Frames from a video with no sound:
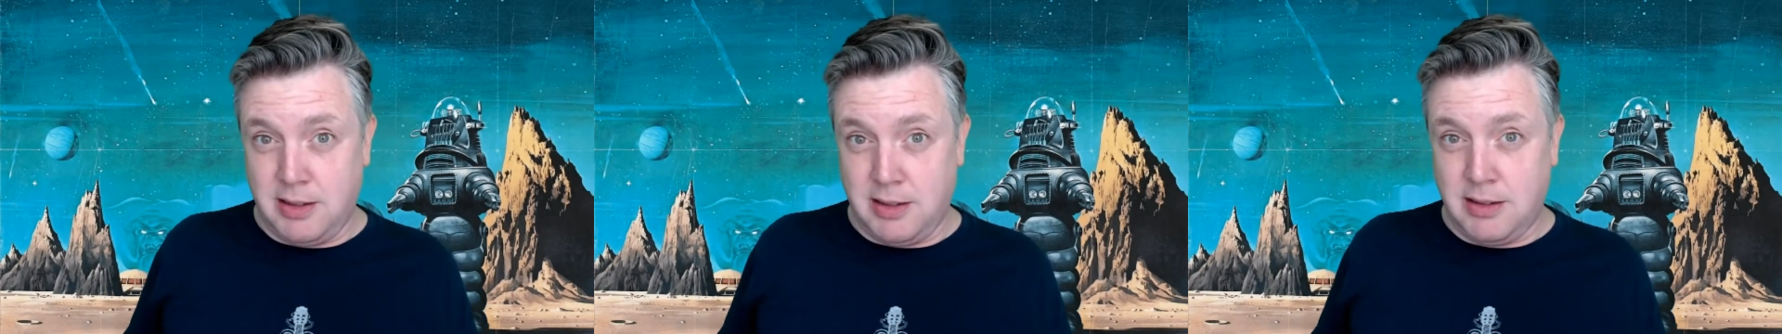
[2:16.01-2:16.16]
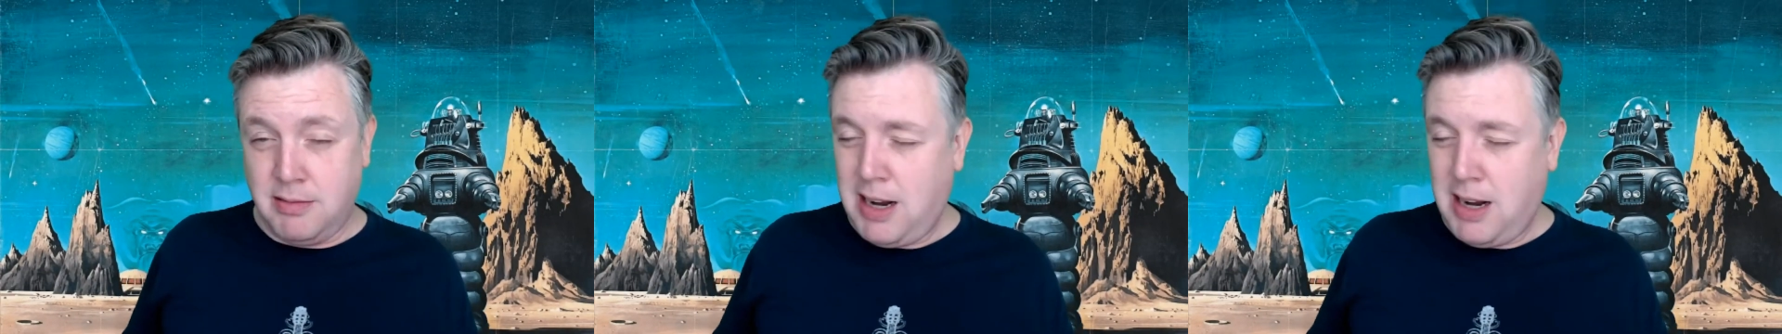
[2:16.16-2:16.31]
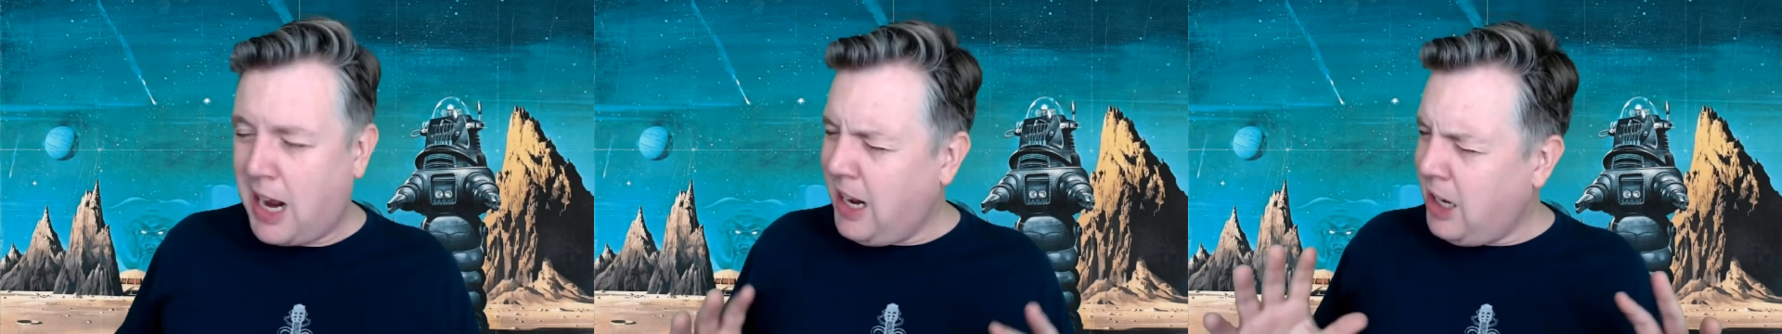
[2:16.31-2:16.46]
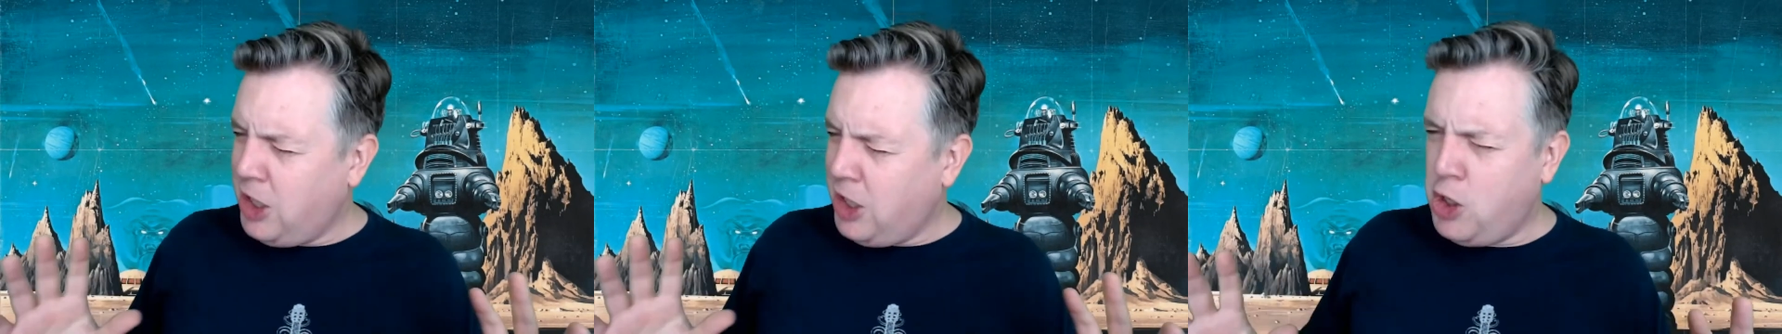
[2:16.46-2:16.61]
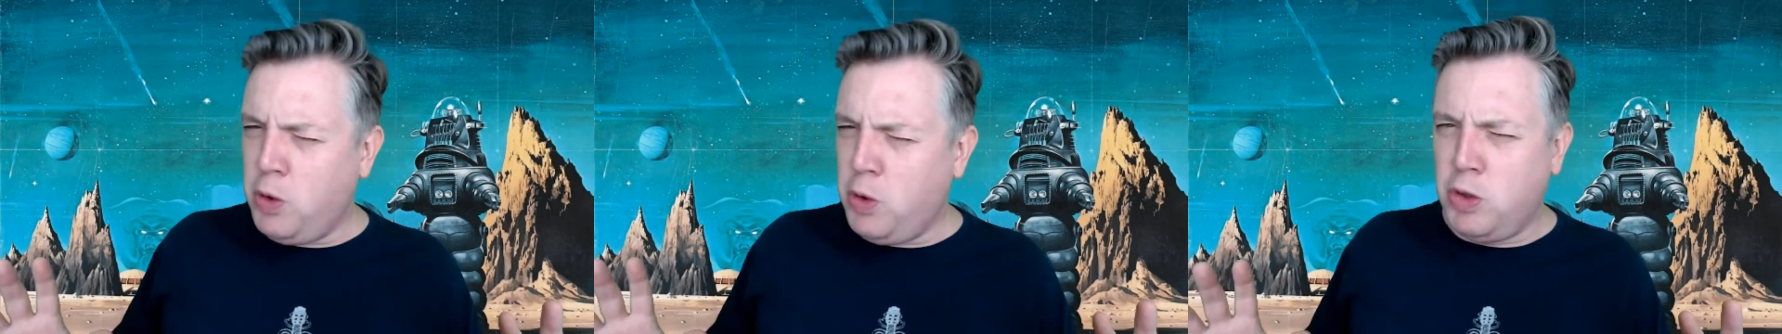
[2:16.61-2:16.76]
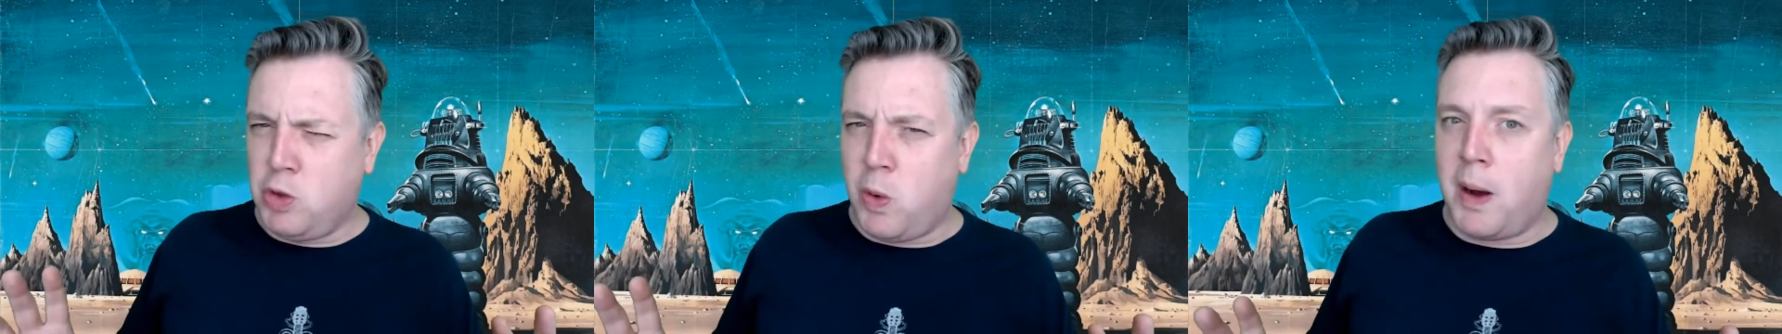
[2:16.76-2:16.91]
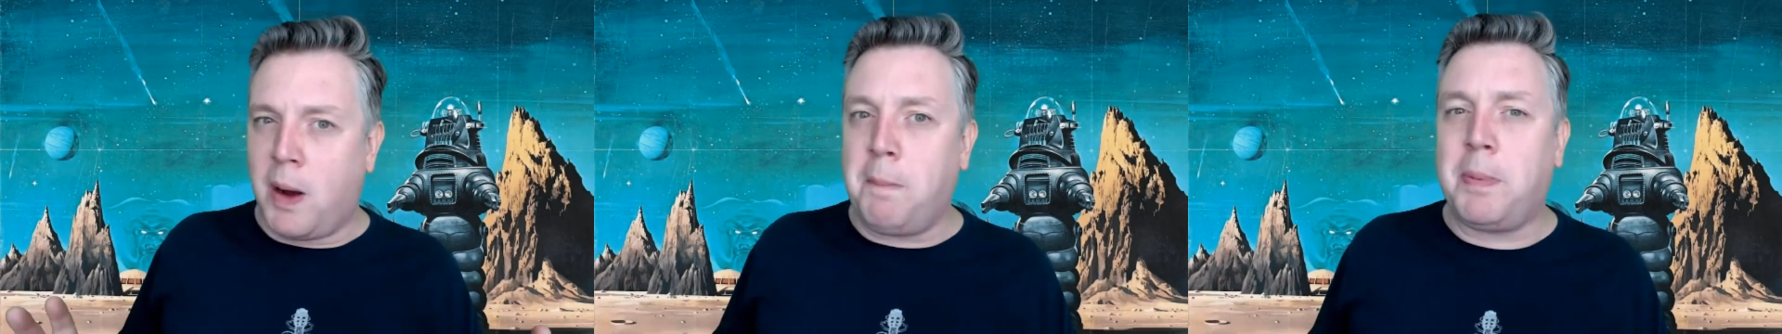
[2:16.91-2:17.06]
not a huge
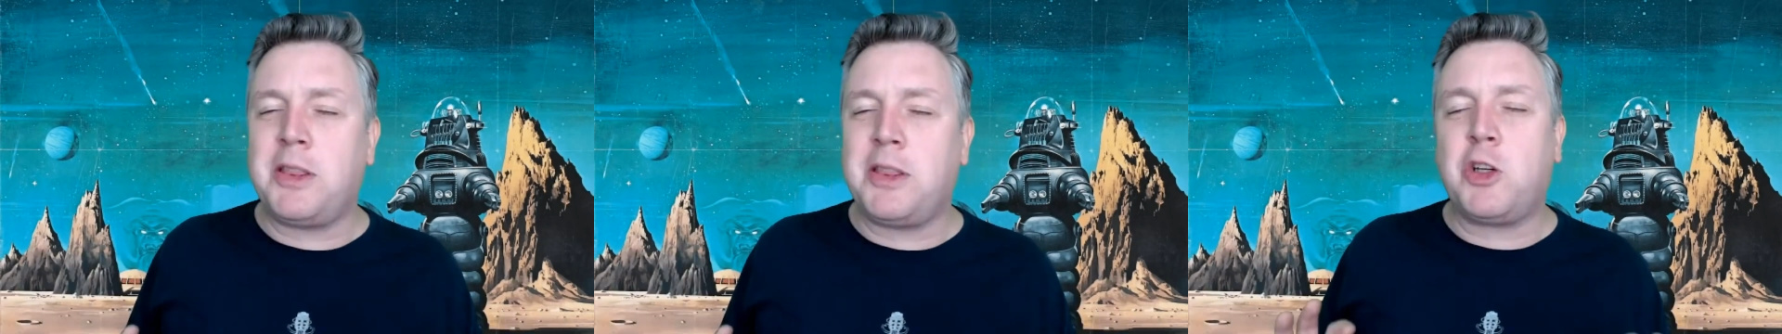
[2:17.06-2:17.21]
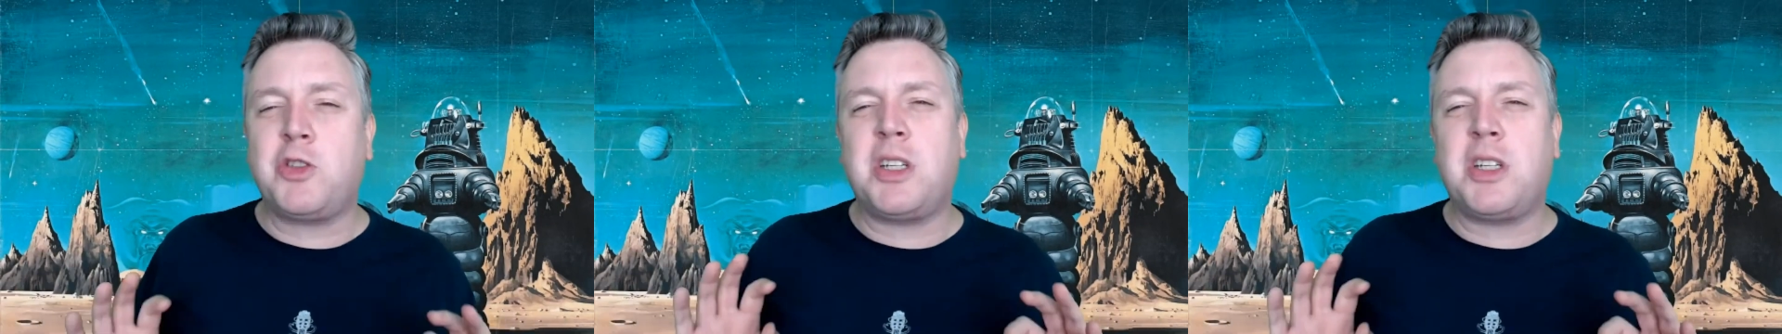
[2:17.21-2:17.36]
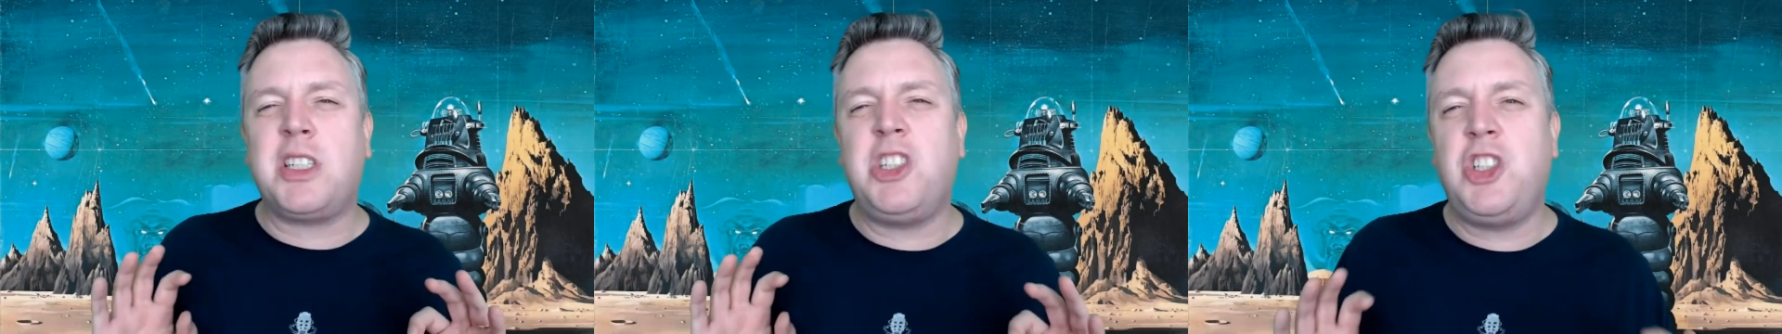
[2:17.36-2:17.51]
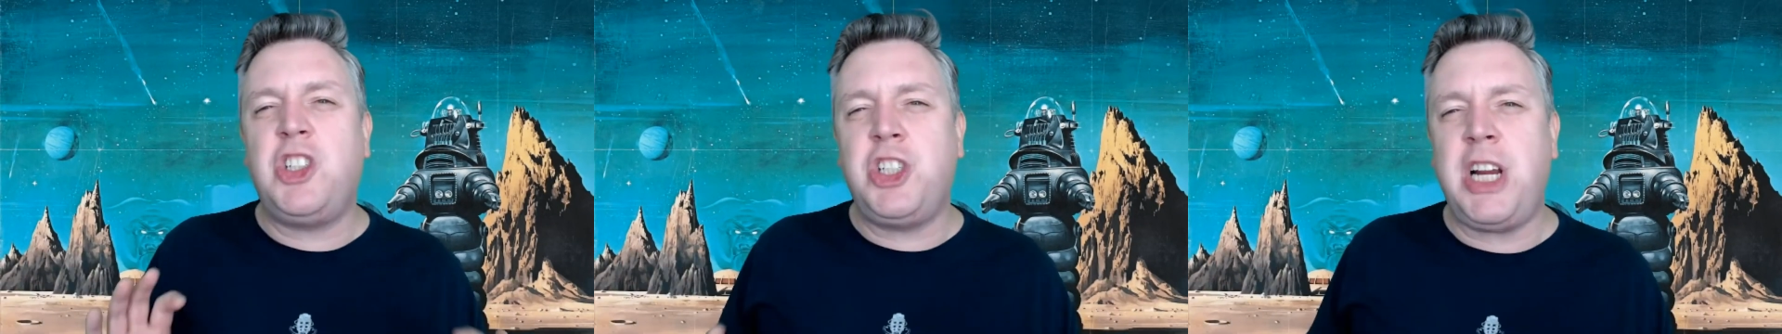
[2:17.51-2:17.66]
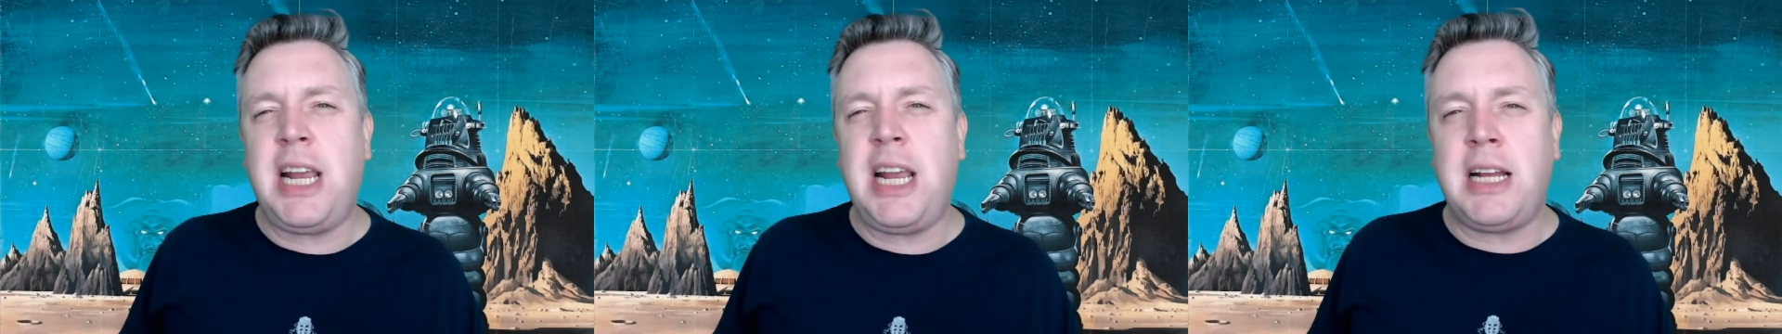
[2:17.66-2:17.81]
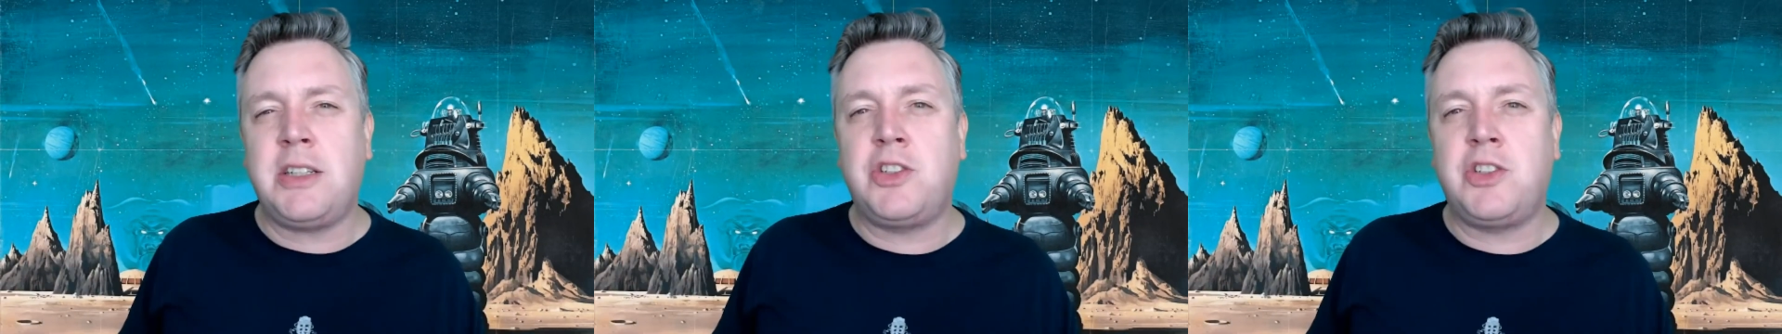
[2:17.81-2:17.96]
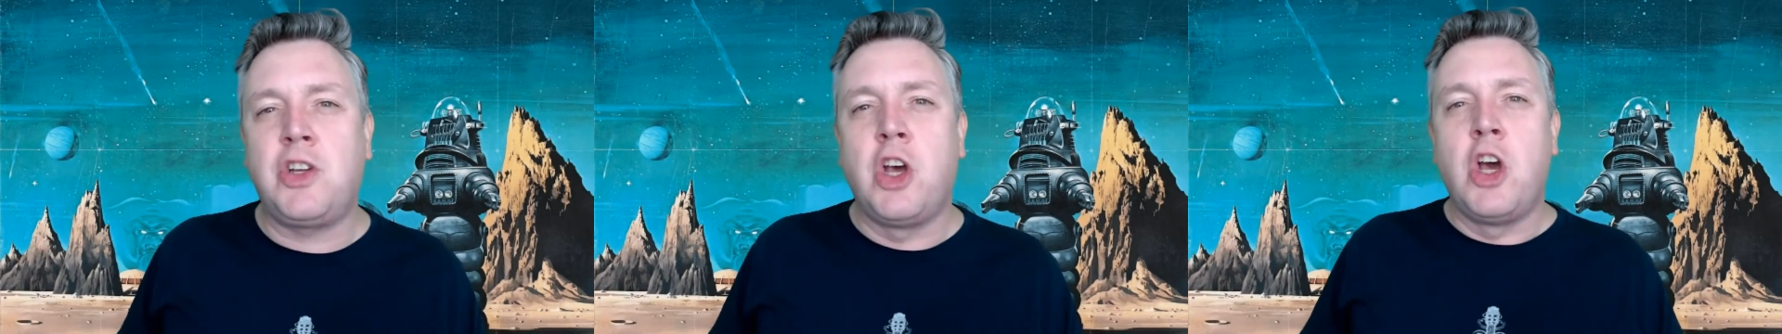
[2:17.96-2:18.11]
one, but there's a
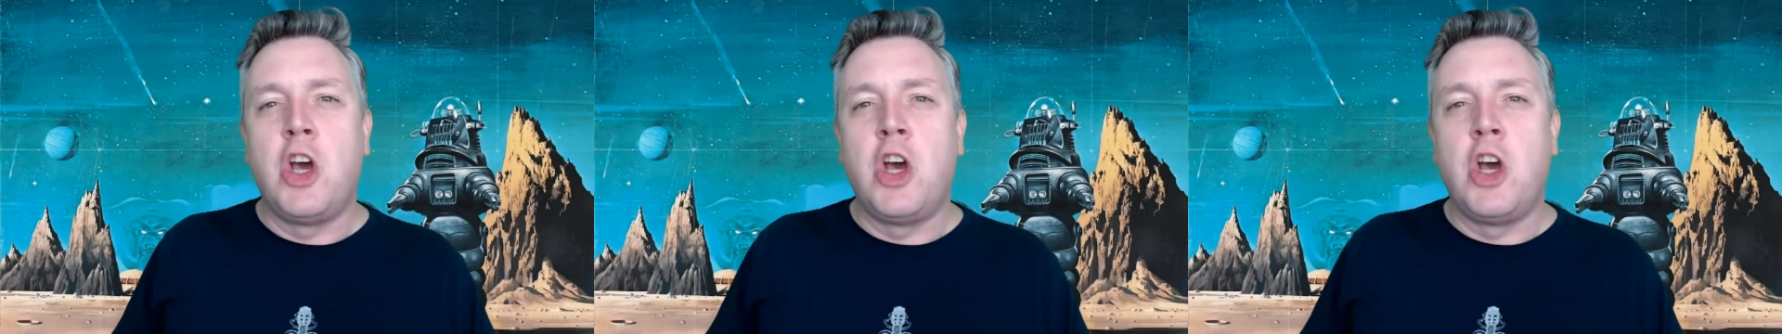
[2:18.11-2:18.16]
chance